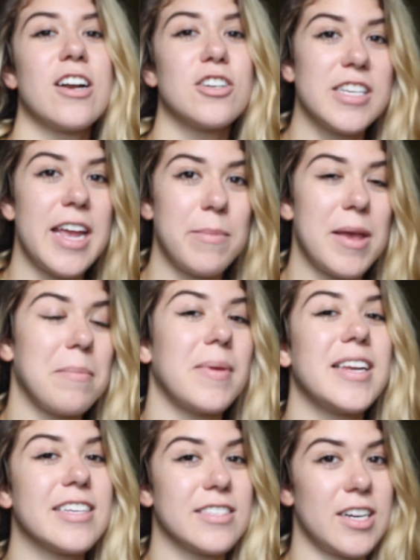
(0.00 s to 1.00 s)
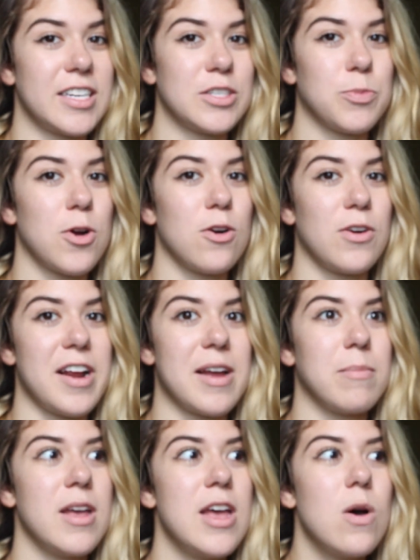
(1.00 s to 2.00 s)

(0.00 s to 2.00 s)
entertainment and media studies program,